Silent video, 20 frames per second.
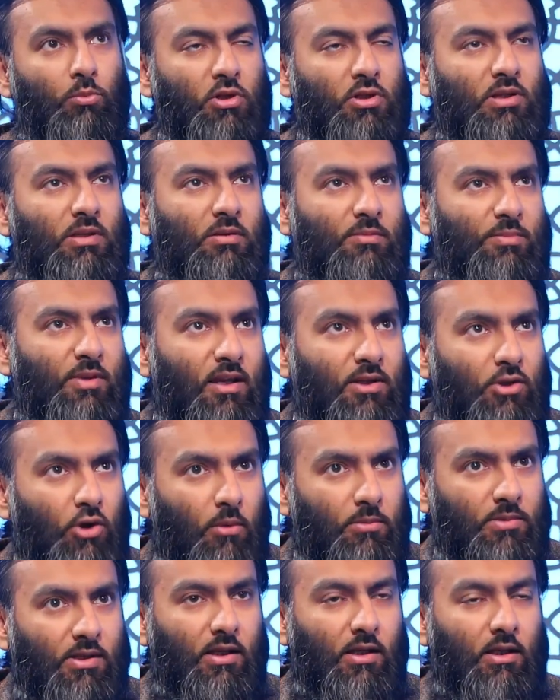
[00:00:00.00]
Muslims be
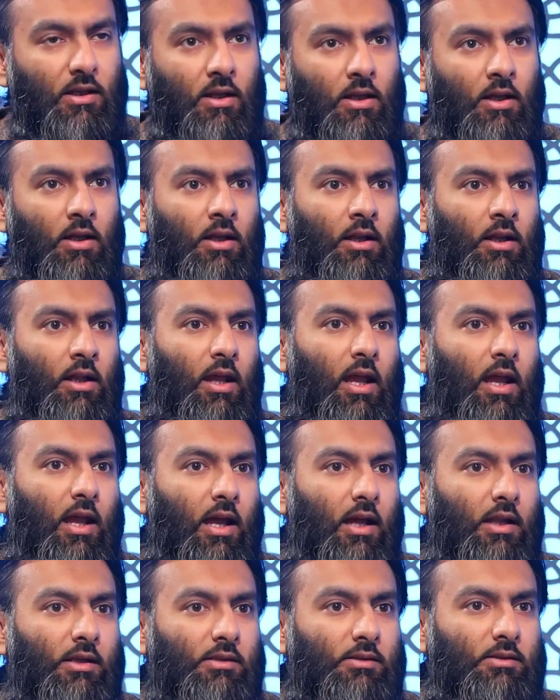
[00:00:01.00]
adopting?
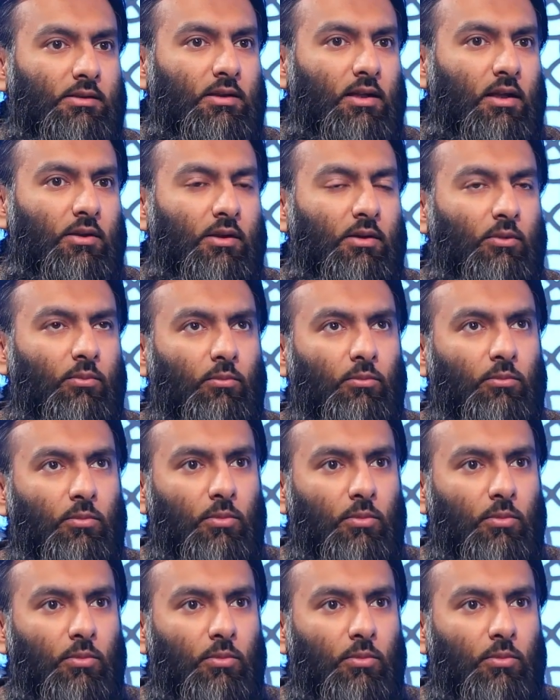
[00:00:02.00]
And I think,